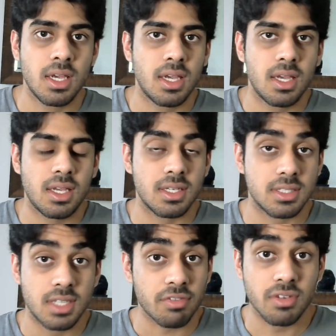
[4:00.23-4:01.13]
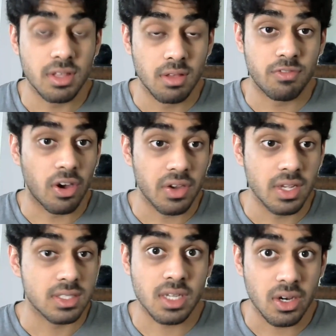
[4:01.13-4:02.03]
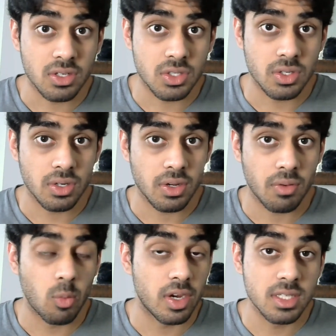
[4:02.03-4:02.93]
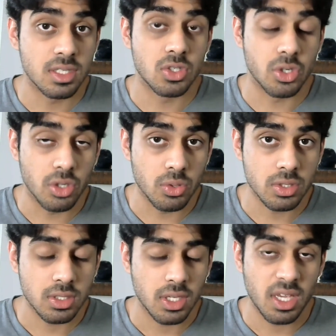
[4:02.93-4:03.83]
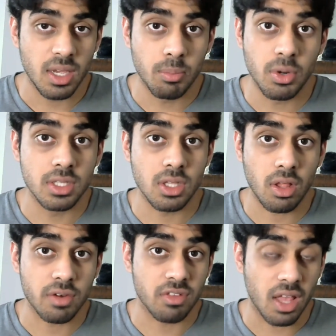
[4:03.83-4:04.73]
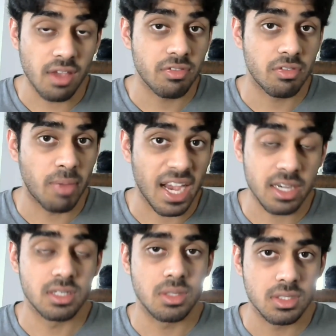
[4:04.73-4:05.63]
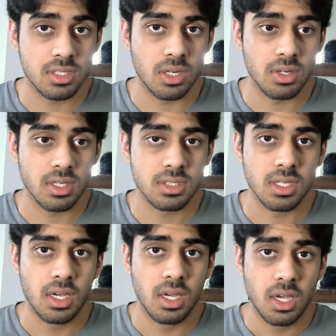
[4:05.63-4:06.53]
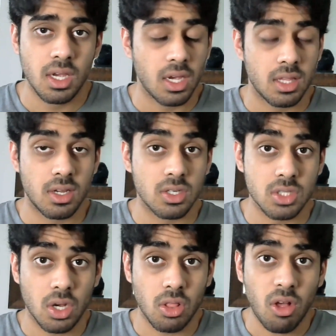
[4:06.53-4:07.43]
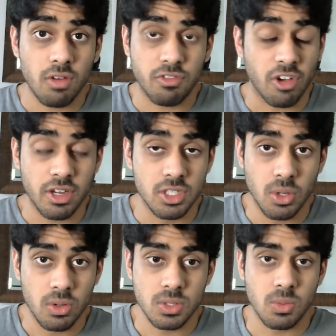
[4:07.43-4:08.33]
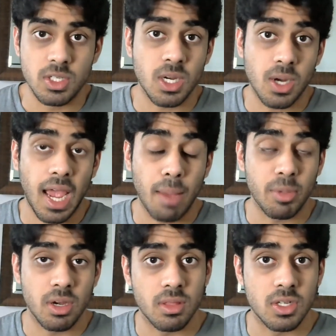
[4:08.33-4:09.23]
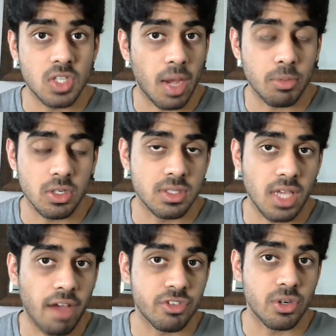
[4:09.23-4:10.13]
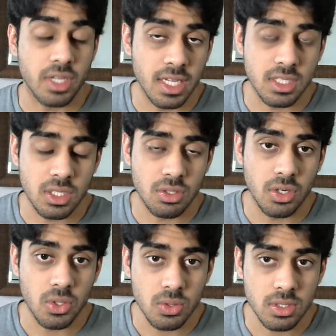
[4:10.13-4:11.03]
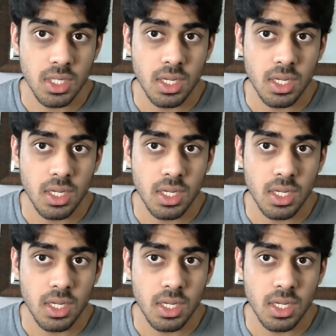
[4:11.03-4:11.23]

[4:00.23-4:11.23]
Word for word: He's definitely the funniest character when he's introduced. He breathes a lot of life back into the series, there's a lot of funny jokes which happen in the chapters after he gets introduced.